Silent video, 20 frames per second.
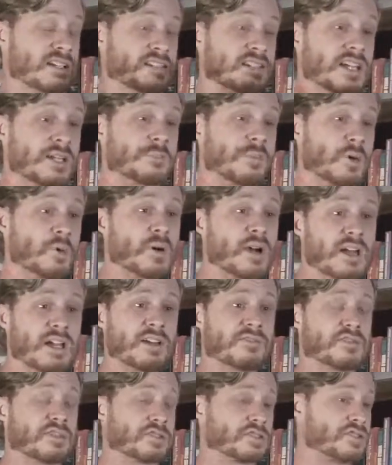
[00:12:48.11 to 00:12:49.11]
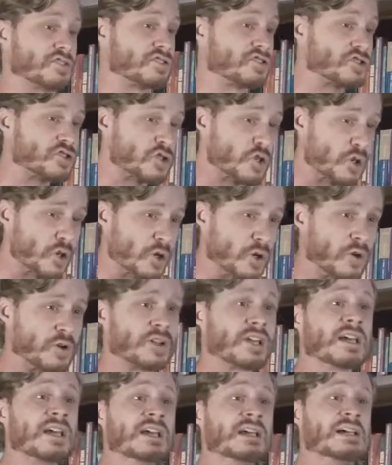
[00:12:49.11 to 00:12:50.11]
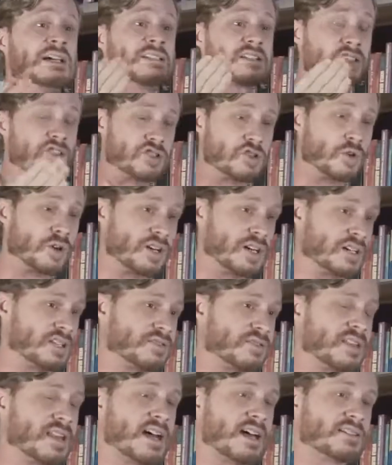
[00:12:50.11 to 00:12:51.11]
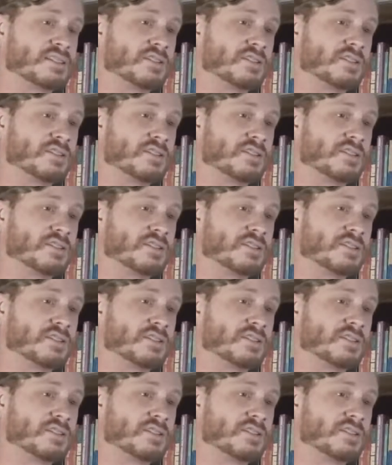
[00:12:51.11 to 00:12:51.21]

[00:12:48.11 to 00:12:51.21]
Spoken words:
deeper way if you're stirred to join us for that.